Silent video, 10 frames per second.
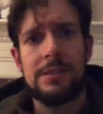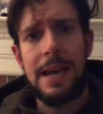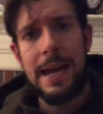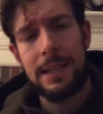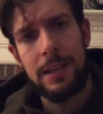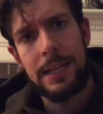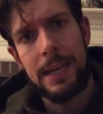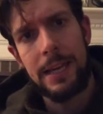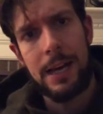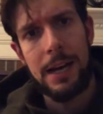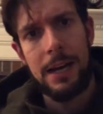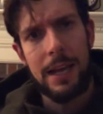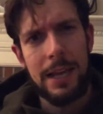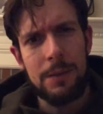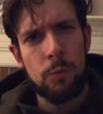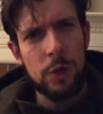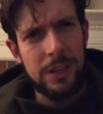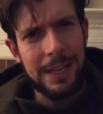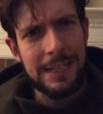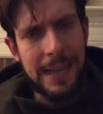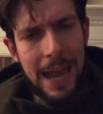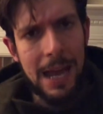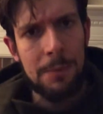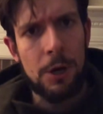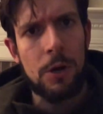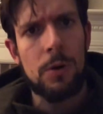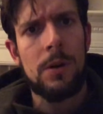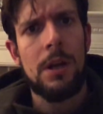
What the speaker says: it had like a woodland camo